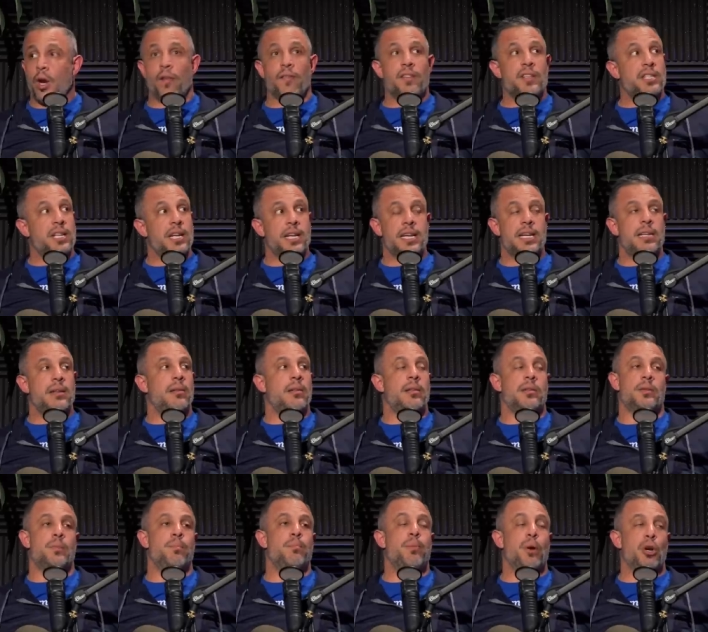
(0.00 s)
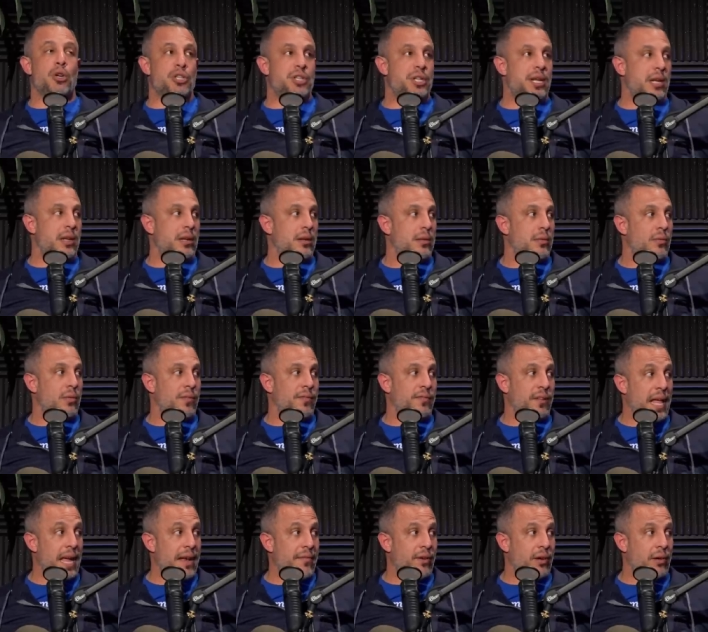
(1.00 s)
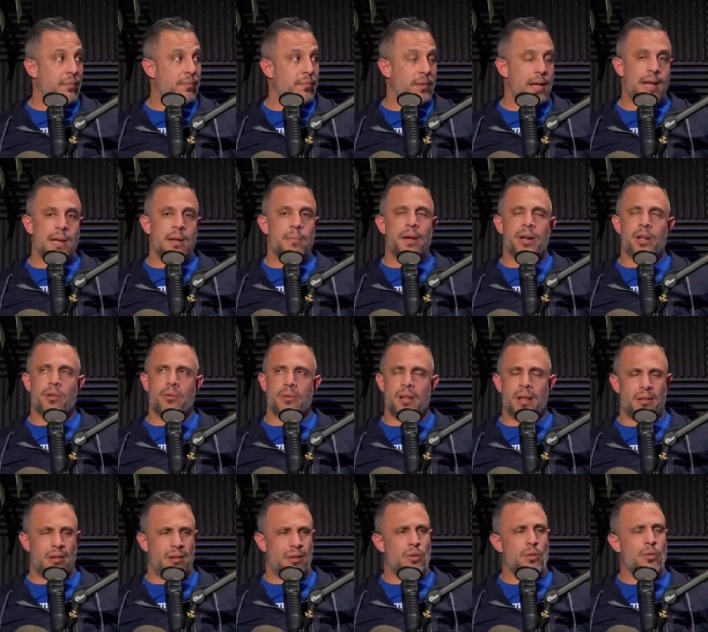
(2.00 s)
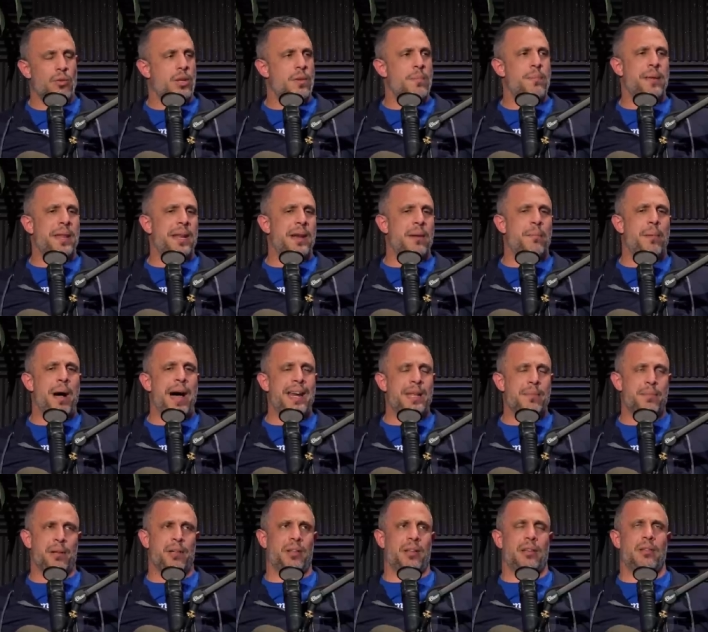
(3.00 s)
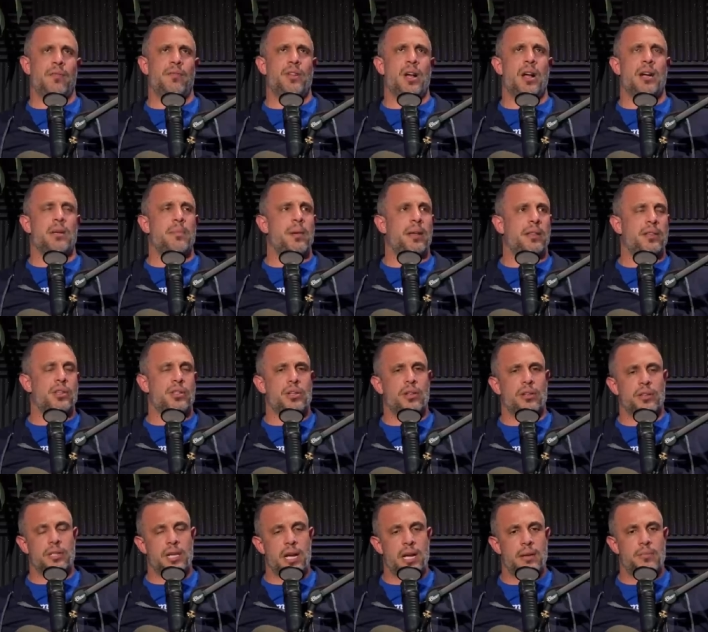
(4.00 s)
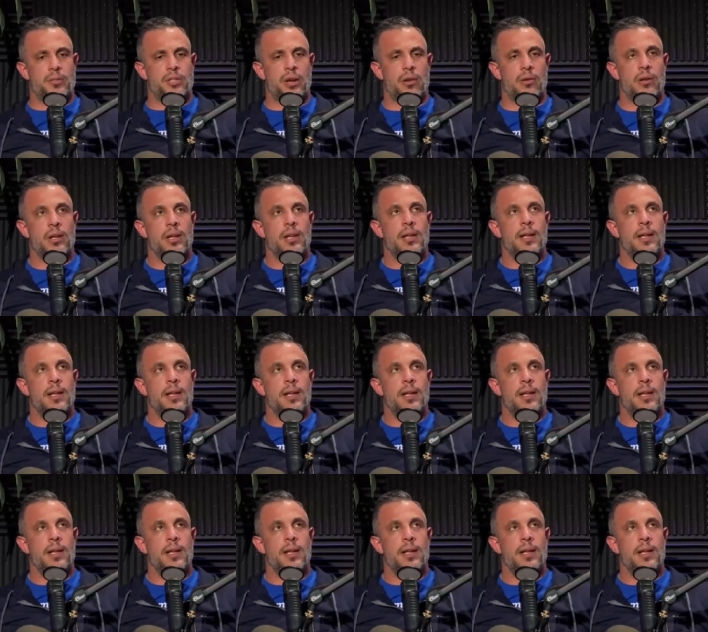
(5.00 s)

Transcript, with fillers: all of a sudden it, it's bursting with flavor. Anybody, you competed in bodybuilding. You've talked about this all the time. So yeah.